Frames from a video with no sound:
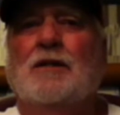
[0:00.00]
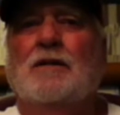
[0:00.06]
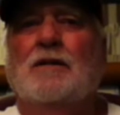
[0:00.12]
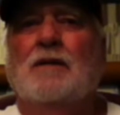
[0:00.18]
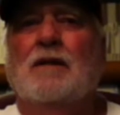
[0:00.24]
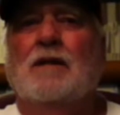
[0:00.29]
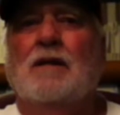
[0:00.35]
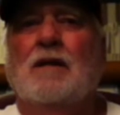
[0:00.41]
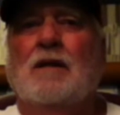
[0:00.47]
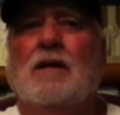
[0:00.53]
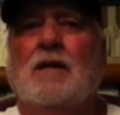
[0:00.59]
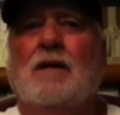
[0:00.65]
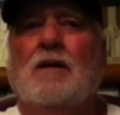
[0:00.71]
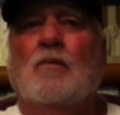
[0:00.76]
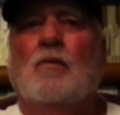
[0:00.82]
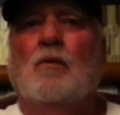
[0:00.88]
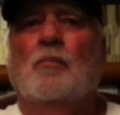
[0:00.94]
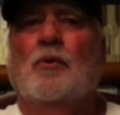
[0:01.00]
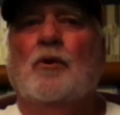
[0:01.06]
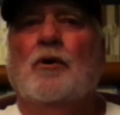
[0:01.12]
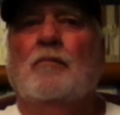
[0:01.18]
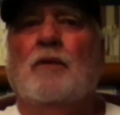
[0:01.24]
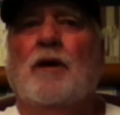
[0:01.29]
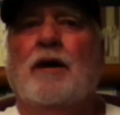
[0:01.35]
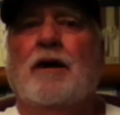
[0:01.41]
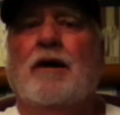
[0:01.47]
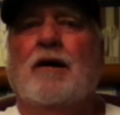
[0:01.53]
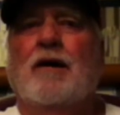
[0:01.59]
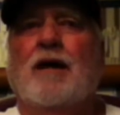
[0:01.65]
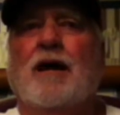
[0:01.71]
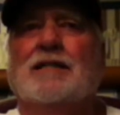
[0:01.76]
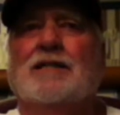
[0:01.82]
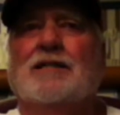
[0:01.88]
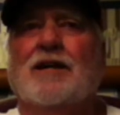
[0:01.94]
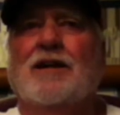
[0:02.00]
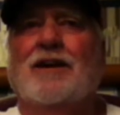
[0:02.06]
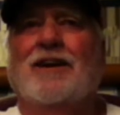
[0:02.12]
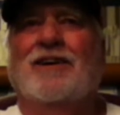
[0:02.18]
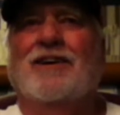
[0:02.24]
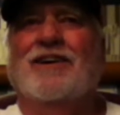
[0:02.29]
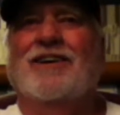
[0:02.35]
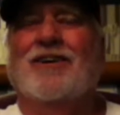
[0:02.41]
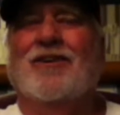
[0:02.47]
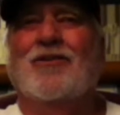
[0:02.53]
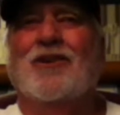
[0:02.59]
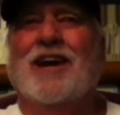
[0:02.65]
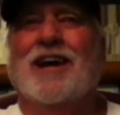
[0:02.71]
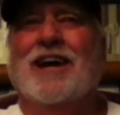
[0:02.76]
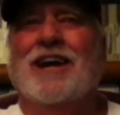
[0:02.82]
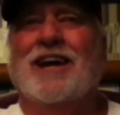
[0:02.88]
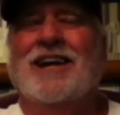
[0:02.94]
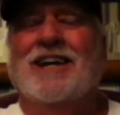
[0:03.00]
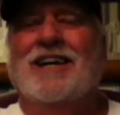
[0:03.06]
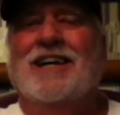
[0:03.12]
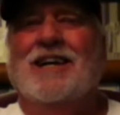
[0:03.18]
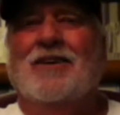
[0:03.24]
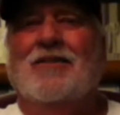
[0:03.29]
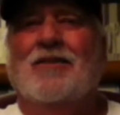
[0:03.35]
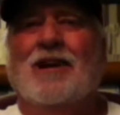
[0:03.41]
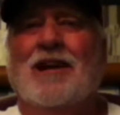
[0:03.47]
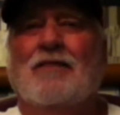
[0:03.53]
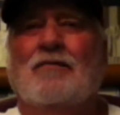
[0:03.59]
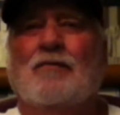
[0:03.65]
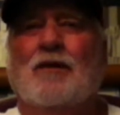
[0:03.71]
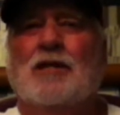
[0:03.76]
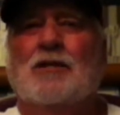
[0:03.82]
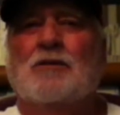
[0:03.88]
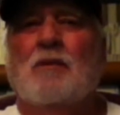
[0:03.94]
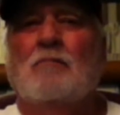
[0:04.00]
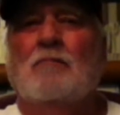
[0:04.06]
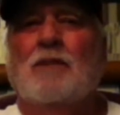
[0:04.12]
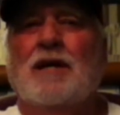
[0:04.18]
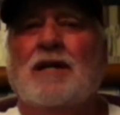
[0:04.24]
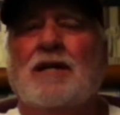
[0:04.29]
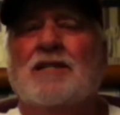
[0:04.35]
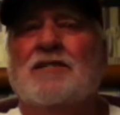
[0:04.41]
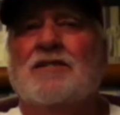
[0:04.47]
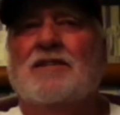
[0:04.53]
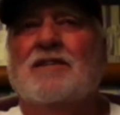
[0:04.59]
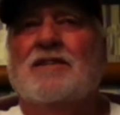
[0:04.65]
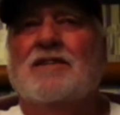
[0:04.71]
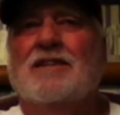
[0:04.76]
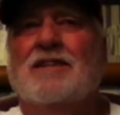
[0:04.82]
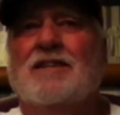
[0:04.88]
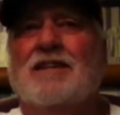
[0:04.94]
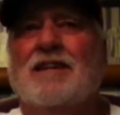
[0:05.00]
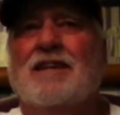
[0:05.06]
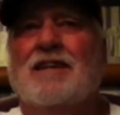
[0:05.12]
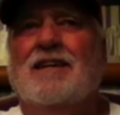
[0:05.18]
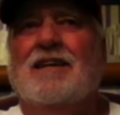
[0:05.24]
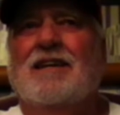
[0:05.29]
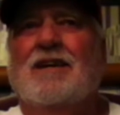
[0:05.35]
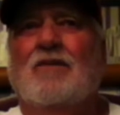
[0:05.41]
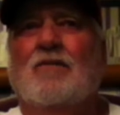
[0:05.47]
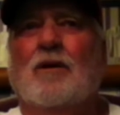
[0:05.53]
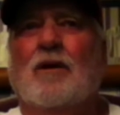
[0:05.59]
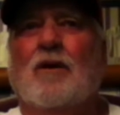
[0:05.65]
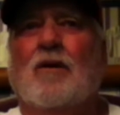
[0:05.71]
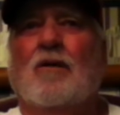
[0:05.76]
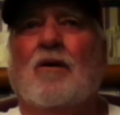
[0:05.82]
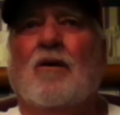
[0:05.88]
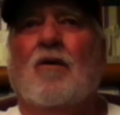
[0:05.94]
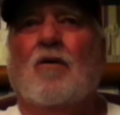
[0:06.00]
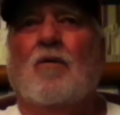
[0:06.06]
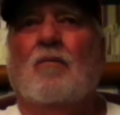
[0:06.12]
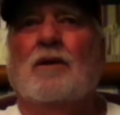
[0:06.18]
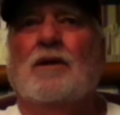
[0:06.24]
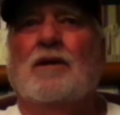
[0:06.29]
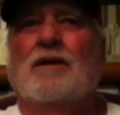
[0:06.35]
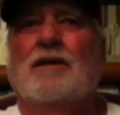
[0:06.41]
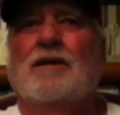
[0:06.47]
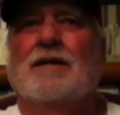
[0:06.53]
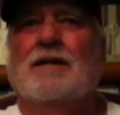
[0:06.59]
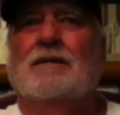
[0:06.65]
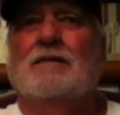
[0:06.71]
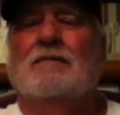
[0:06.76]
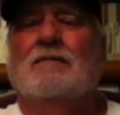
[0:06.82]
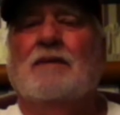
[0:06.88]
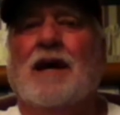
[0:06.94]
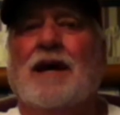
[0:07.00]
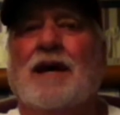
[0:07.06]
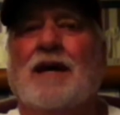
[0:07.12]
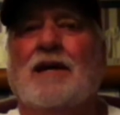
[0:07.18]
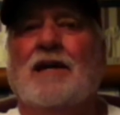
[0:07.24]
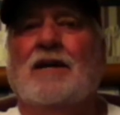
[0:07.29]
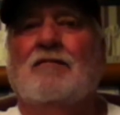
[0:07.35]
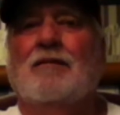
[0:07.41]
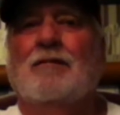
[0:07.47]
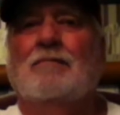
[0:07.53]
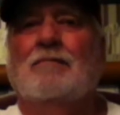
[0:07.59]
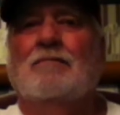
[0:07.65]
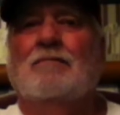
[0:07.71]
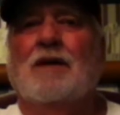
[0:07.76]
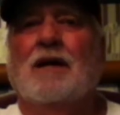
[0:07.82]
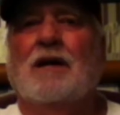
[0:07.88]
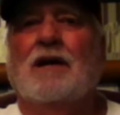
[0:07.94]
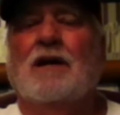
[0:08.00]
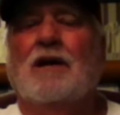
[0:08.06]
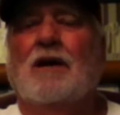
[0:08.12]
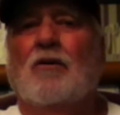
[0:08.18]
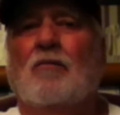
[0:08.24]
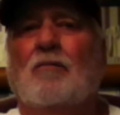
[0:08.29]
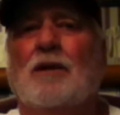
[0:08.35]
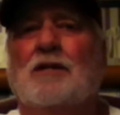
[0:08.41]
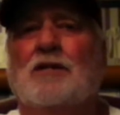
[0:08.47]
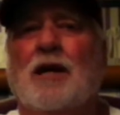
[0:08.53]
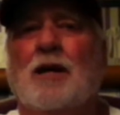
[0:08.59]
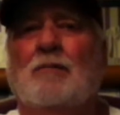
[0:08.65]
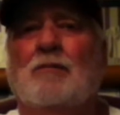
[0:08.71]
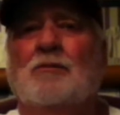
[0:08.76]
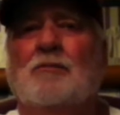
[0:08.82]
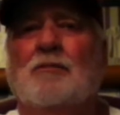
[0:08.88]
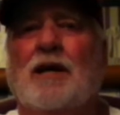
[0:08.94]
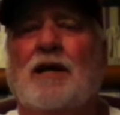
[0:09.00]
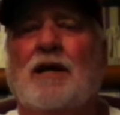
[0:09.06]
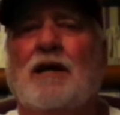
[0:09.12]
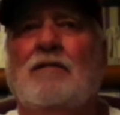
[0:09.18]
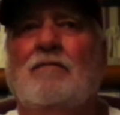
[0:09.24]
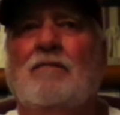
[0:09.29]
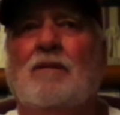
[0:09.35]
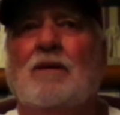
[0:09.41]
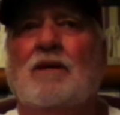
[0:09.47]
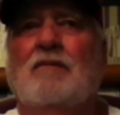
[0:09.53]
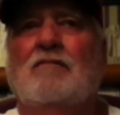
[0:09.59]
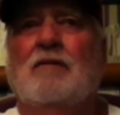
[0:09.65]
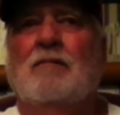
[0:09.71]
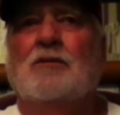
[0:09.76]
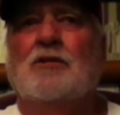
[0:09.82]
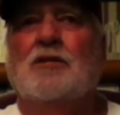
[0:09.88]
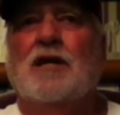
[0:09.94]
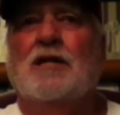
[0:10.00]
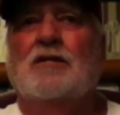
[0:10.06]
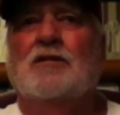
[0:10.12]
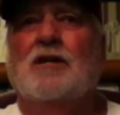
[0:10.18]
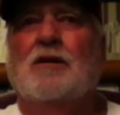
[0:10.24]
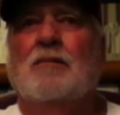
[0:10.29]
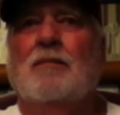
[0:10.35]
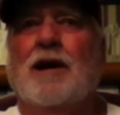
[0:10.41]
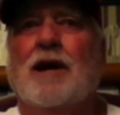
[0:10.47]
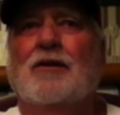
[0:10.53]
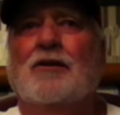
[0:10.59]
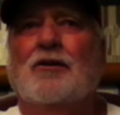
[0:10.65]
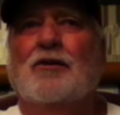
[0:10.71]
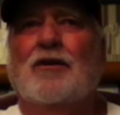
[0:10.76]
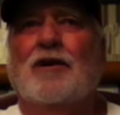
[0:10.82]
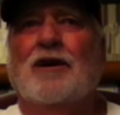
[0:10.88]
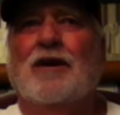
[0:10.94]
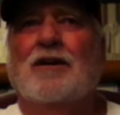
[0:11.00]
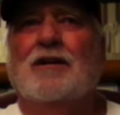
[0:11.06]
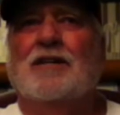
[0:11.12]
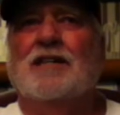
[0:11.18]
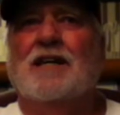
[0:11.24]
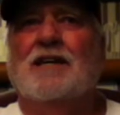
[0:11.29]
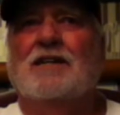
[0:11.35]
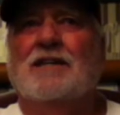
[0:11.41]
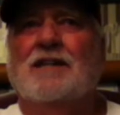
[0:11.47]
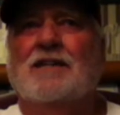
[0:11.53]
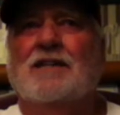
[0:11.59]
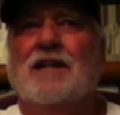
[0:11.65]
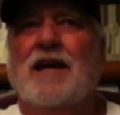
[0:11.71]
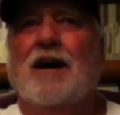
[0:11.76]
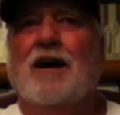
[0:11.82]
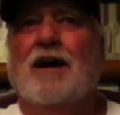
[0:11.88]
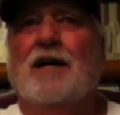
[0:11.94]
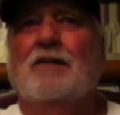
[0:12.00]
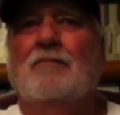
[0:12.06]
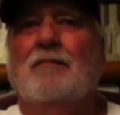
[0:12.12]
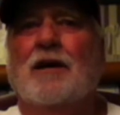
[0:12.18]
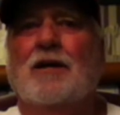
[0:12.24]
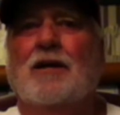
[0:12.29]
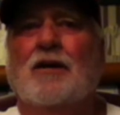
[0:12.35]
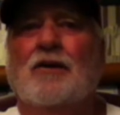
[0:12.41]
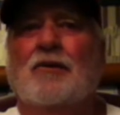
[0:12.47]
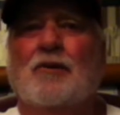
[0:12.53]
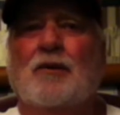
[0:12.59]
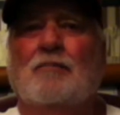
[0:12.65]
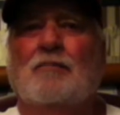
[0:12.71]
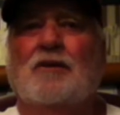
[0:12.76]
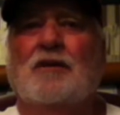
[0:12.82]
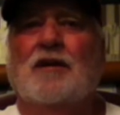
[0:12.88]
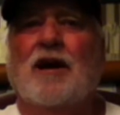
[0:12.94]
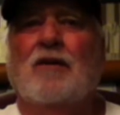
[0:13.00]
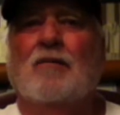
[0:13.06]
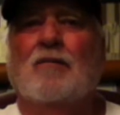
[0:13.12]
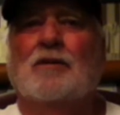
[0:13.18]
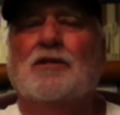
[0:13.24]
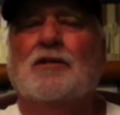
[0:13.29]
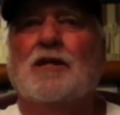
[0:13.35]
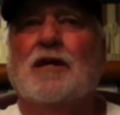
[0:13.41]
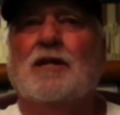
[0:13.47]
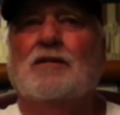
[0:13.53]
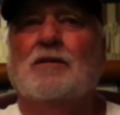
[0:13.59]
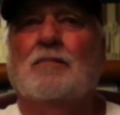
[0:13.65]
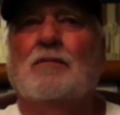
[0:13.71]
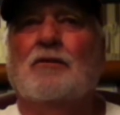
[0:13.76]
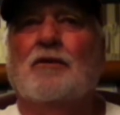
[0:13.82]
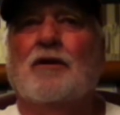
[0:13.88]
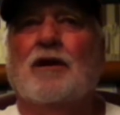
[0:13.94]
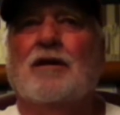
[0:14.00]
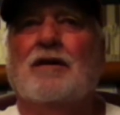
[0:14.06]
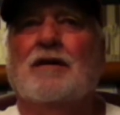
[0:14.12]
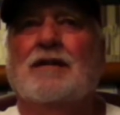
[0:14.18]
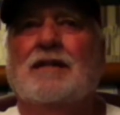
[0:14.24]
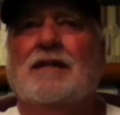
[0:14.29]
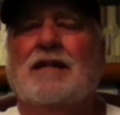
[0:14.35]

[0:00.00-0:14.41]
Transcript: and we'll put them there. And I said, okay. Well, I finished my business and went on home, and I had to leave them. I unloaded my tables, but I had to leave them sticks in the back of the truck because now I had to make another trip to town with sticks in my truck and